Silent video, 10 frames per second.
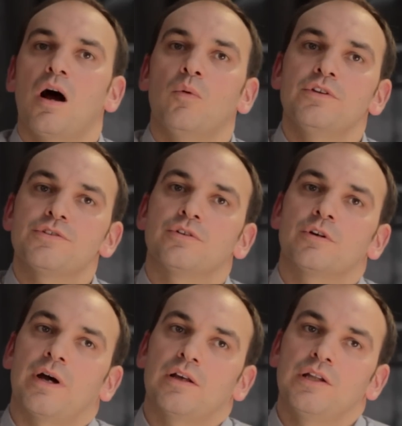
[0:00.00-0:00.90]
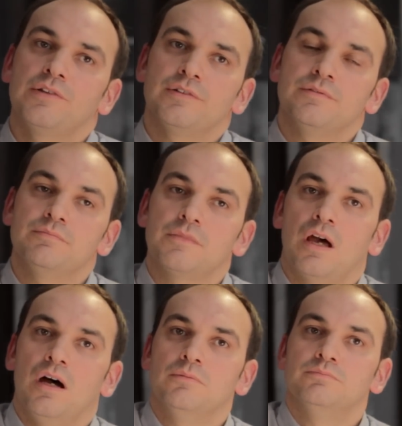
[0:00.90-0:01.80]
I want to talk about London
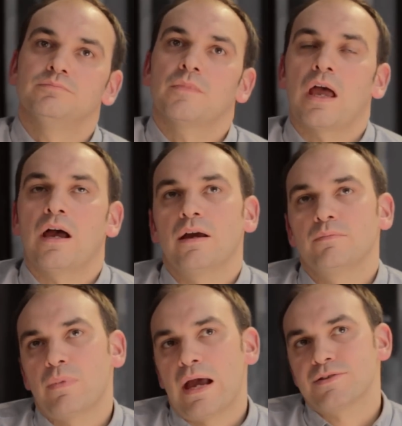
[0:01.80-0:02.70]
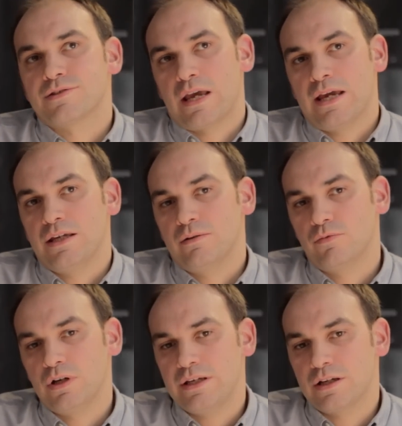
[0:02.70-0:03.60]
as a
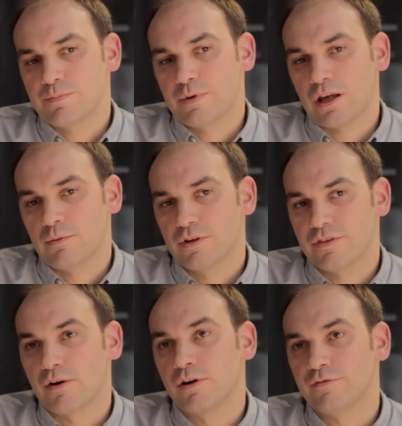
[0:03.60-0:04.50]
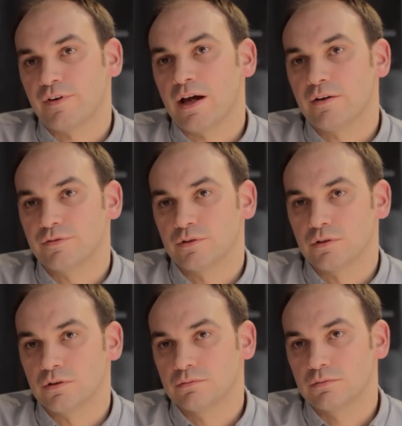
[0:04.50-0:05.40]
really, it's become a thoroughfare
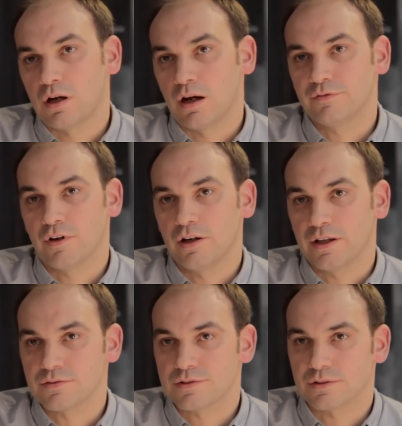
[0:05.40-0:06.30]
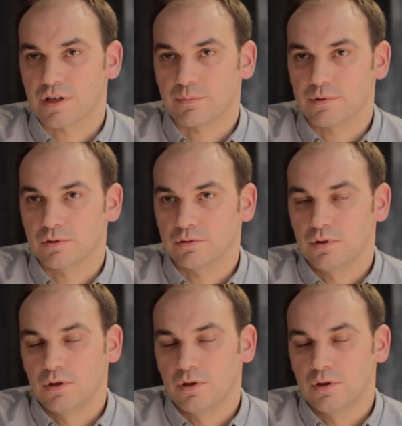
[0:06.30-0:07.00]
for high finance and capital.